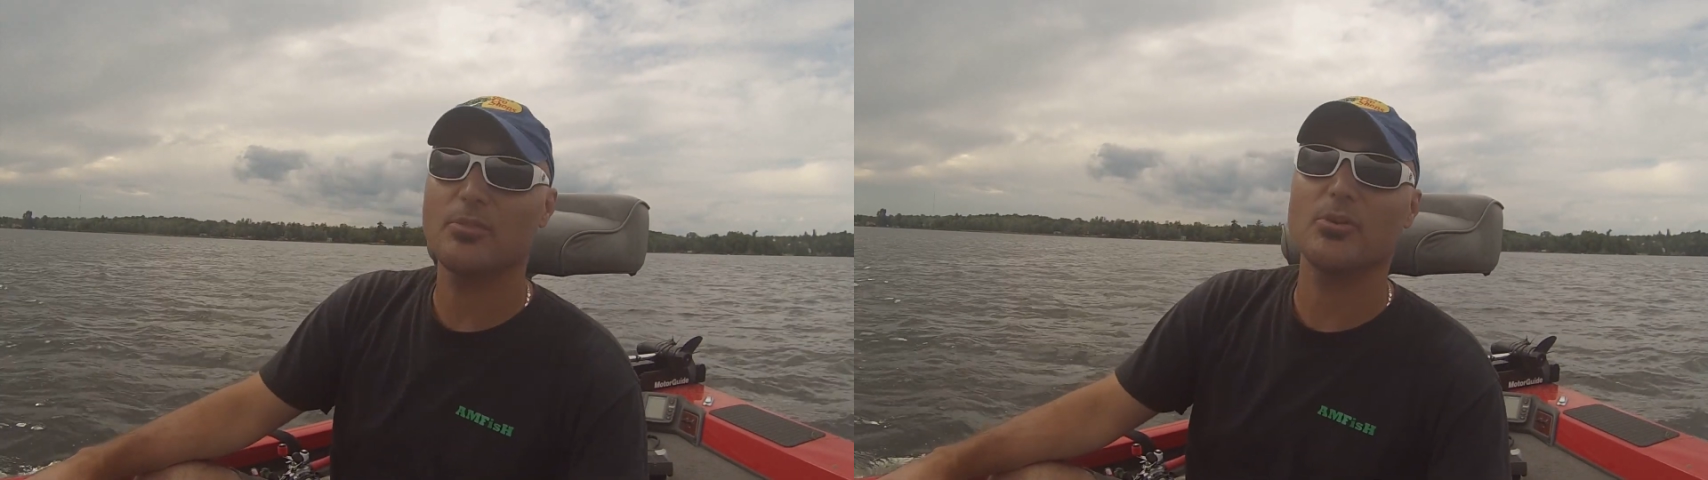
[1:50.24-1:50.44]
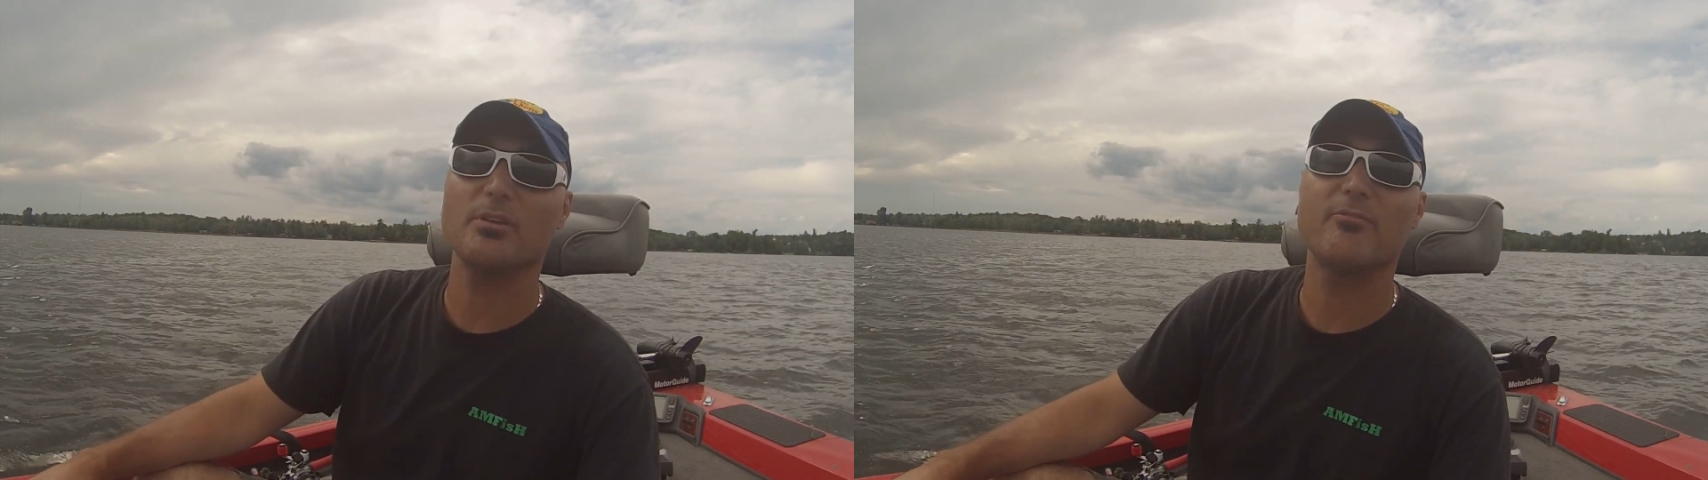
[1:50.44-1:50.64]

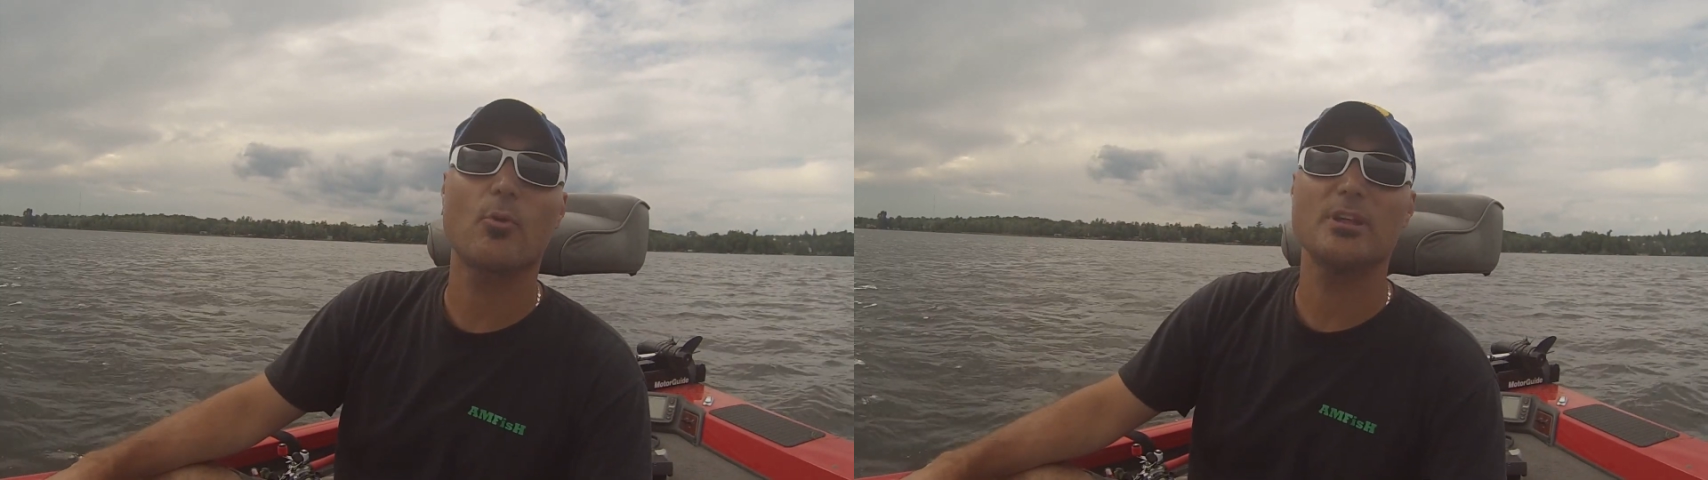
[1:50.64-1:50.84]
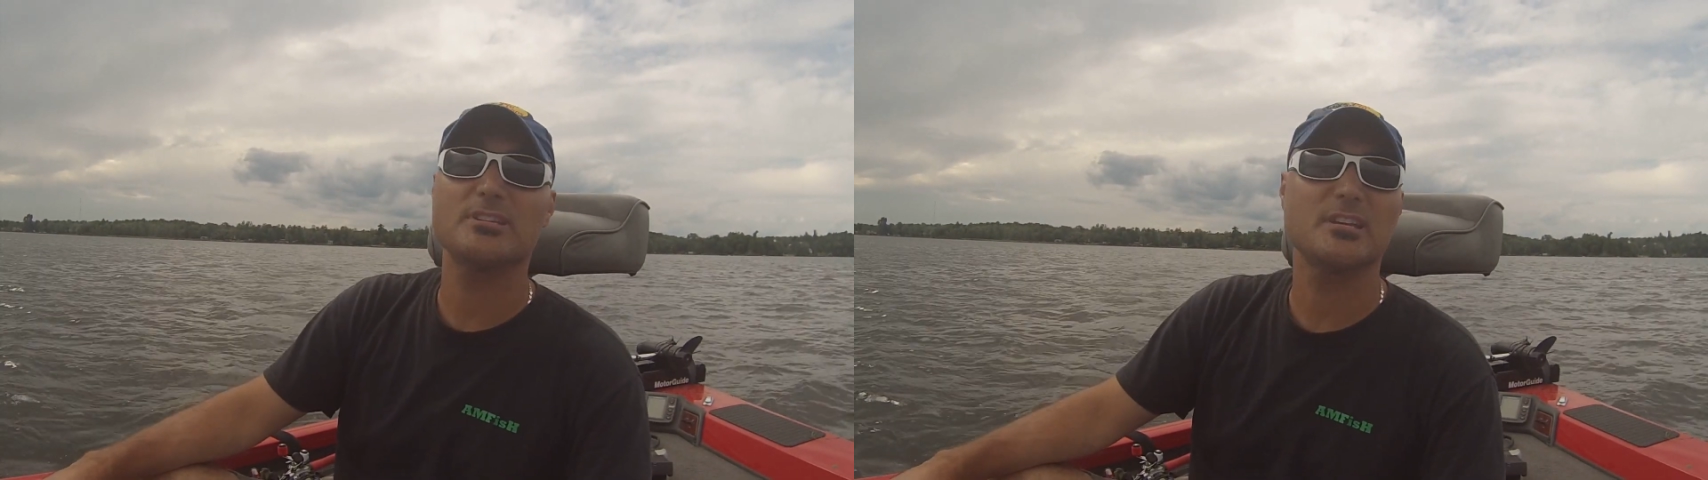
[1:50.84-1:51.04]
30,
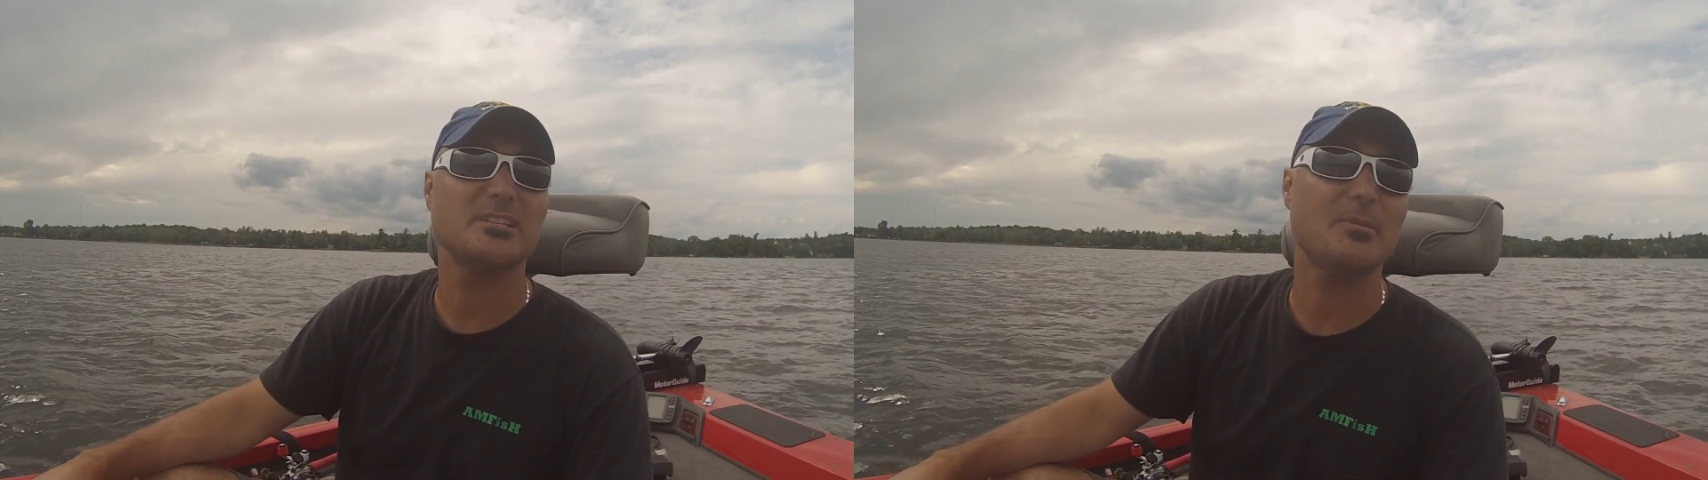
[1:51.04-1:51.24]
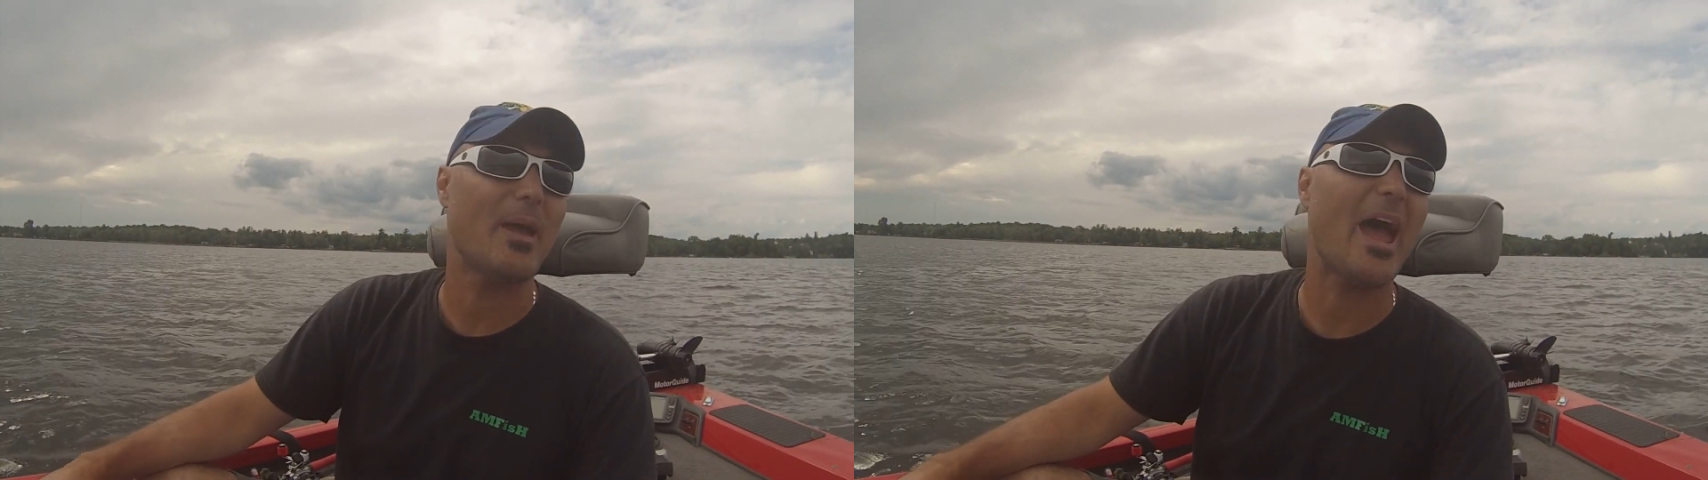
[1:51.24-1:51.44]
40,
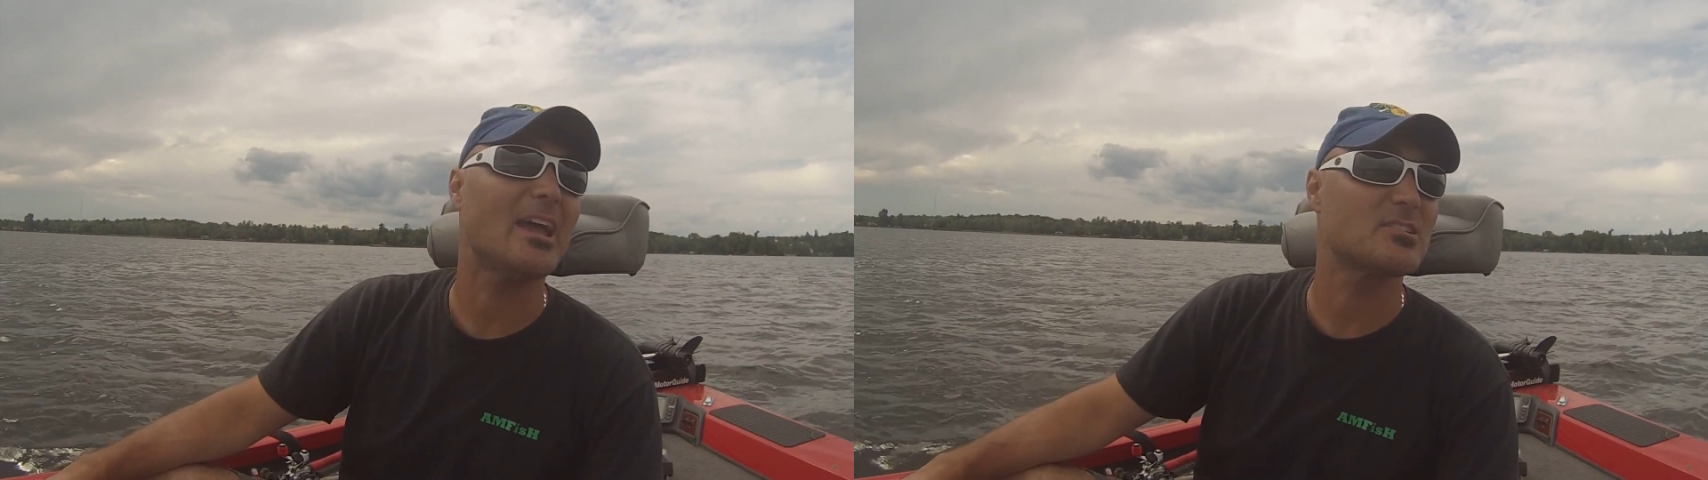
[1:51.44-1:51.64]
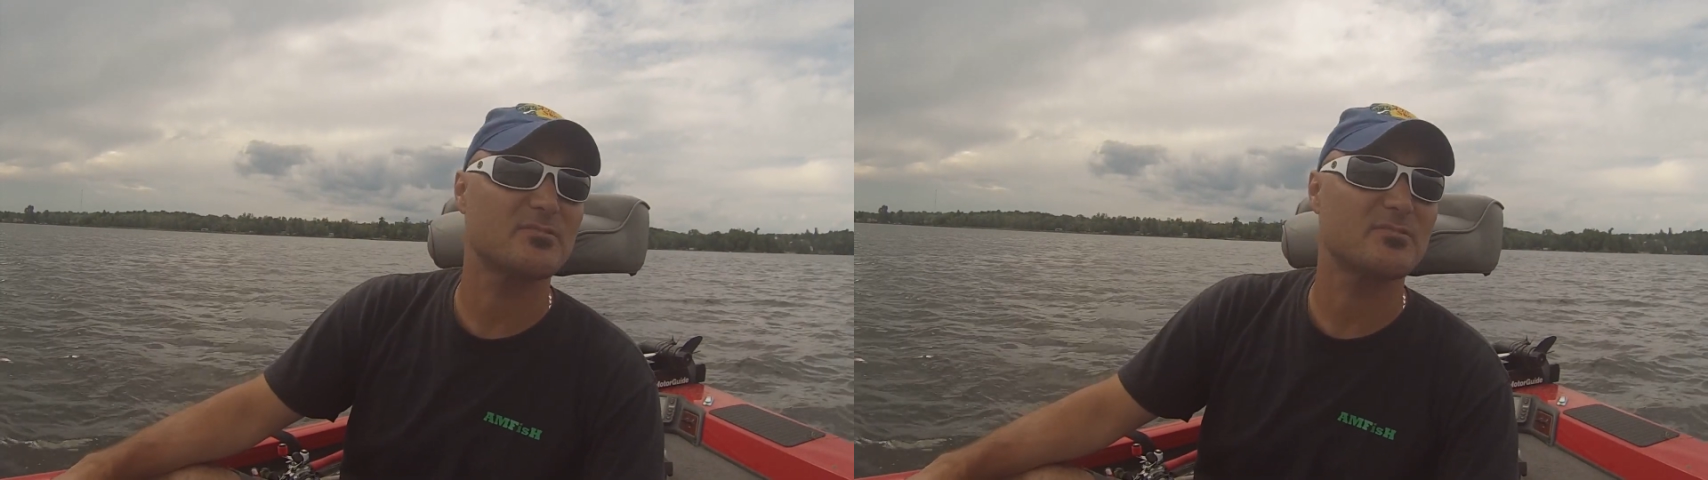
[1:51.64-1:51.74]
60 bags